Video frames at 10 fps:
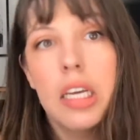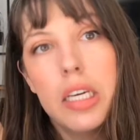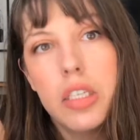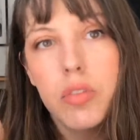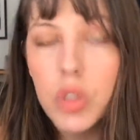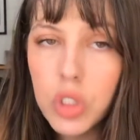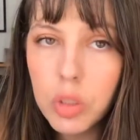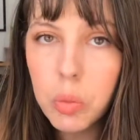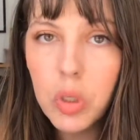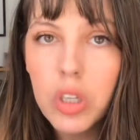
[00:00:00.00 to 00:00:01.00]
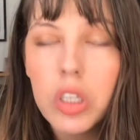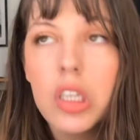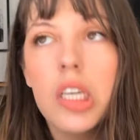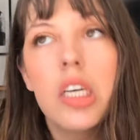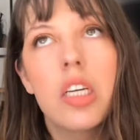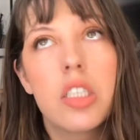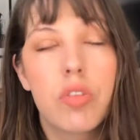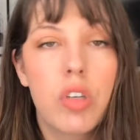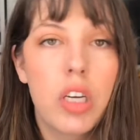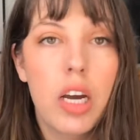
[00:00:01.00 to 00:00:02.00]
like a different shimmer on the lid, a
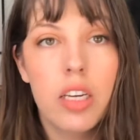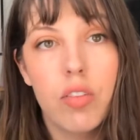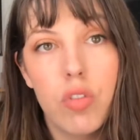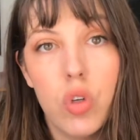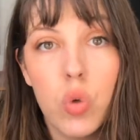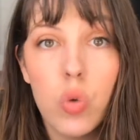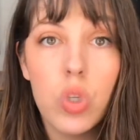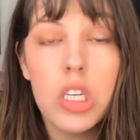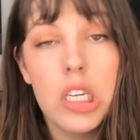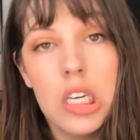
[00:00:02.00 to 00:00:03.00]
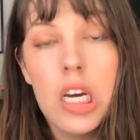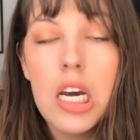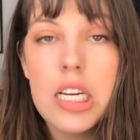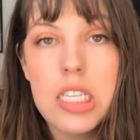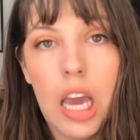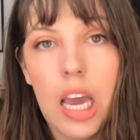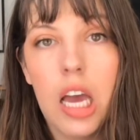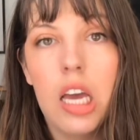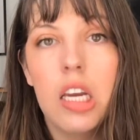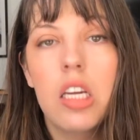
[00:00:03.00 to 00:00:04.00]
different kind of nudie,
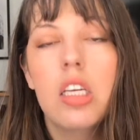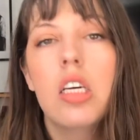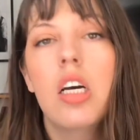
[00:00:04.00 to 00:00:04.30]
tan,